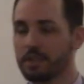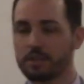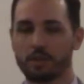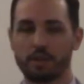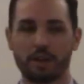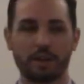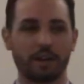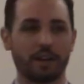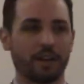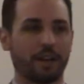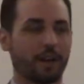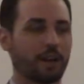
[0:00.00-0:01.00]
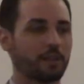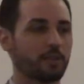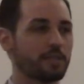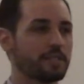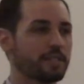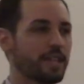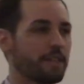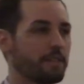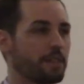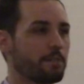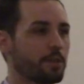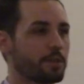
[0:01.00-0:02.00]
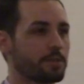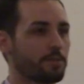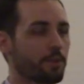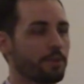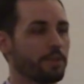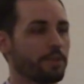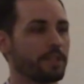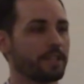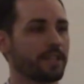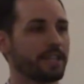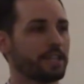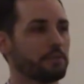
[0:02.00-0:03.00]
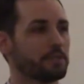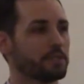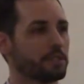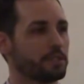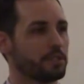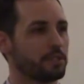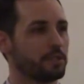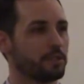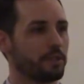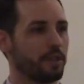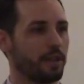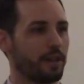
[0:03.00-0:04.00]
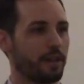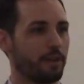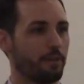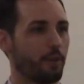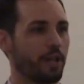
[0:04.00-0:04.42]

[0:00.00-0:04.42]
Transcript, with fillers: So, our, our Lord and Savior, the most important thing that he was to do um,